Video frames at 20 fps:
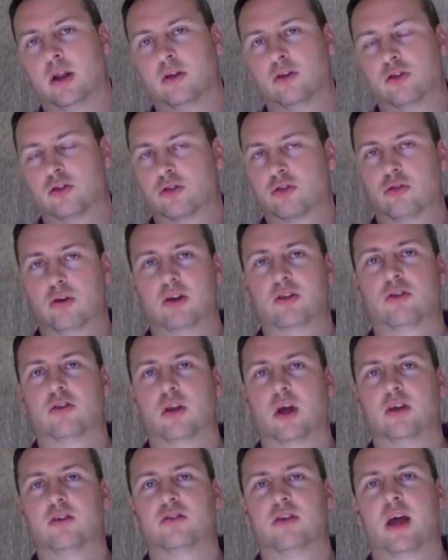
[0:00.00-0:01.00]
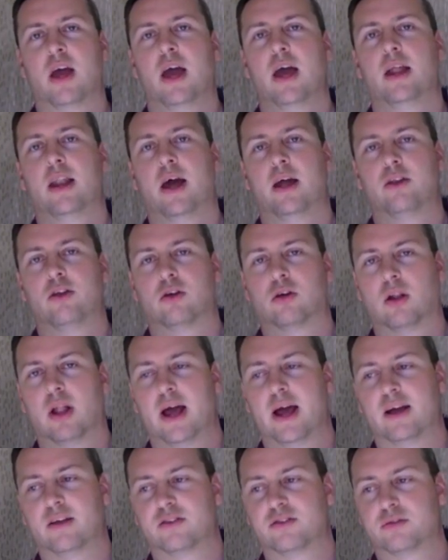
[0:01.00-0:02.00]
and it just creates a nice head on your
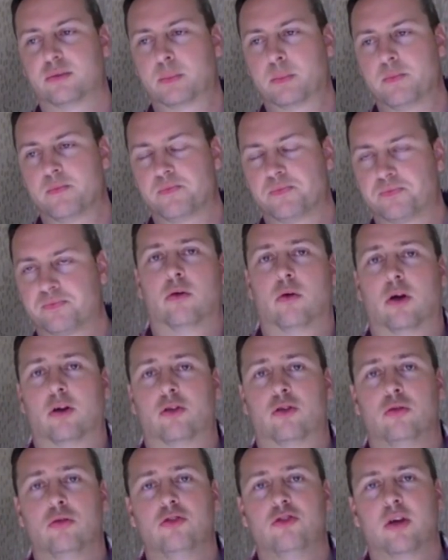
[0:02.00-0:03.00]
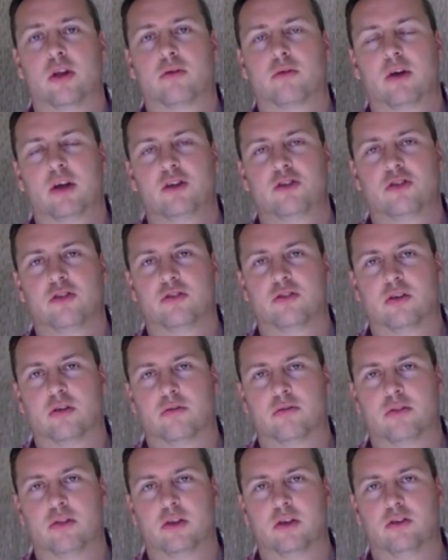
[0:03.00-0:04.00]
glass. There are two generations
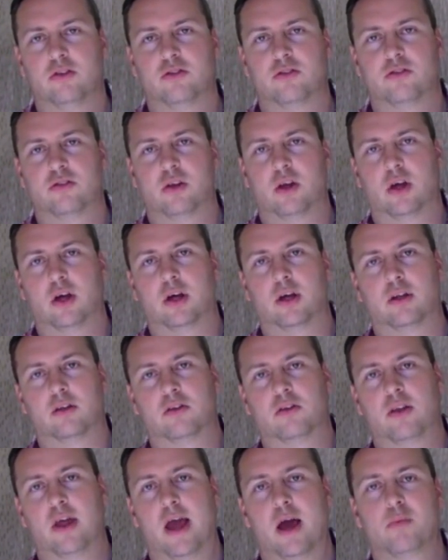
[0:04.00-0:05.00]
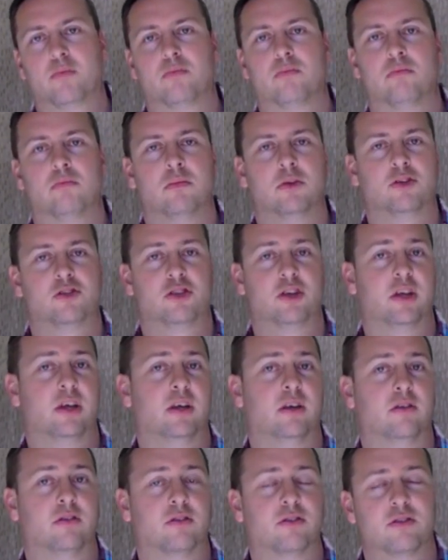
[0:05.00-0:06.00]
of these tap
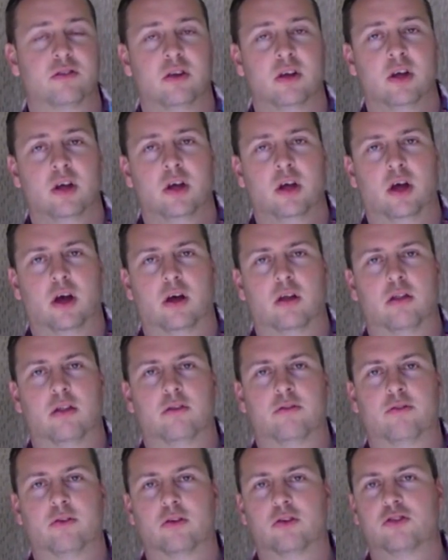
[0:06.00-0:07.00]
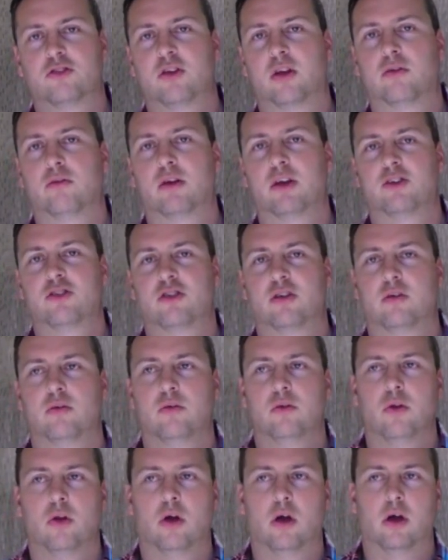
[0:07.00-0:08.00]
machines. The first generation,
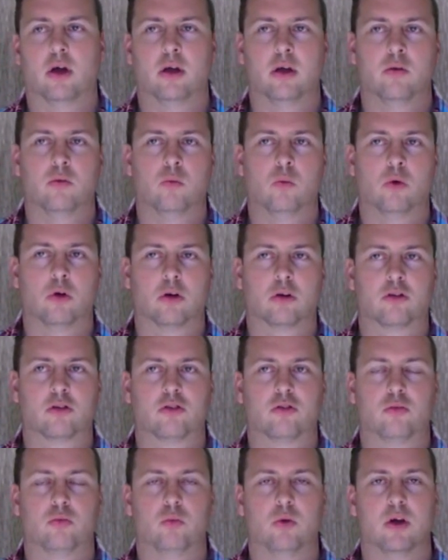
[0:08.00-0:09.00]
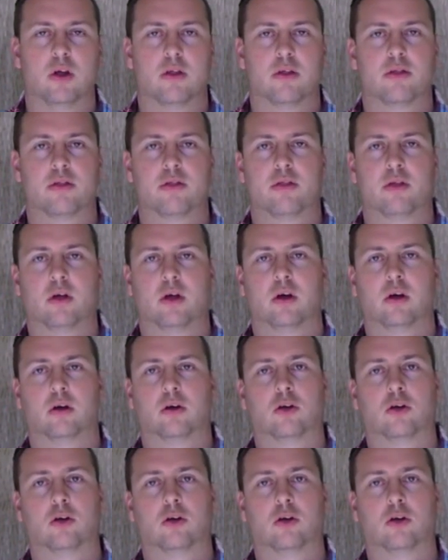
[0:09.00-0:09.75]
it worked with